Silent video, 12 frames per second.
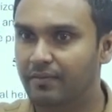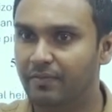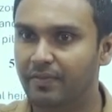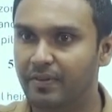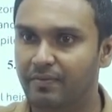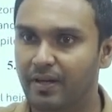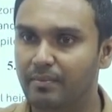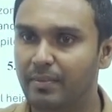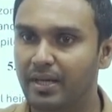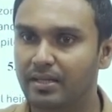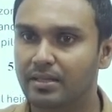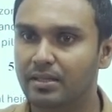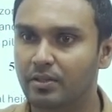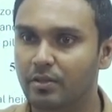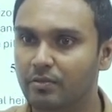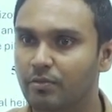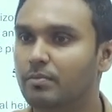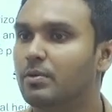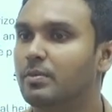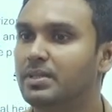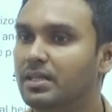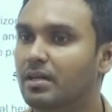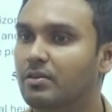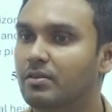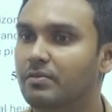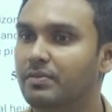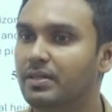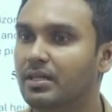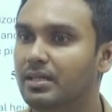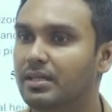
if I make the uniform object out of it,